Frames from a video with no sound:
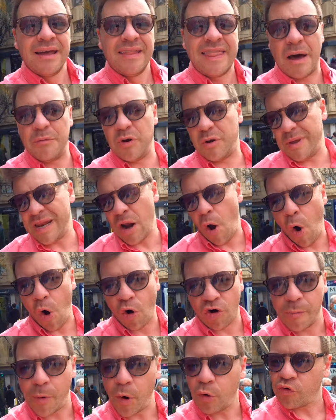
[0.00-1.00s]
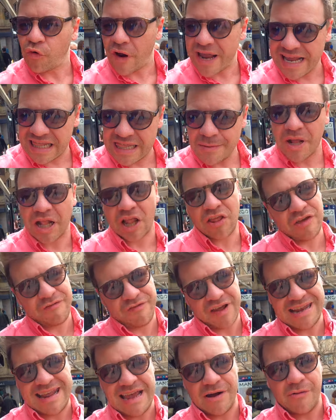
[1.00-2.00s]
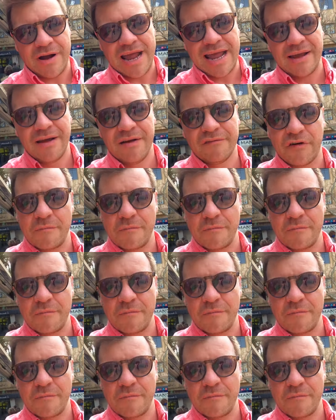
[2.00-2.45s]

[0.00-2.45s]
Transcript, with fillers: That would have been horrible, right in the middle of the video, eh?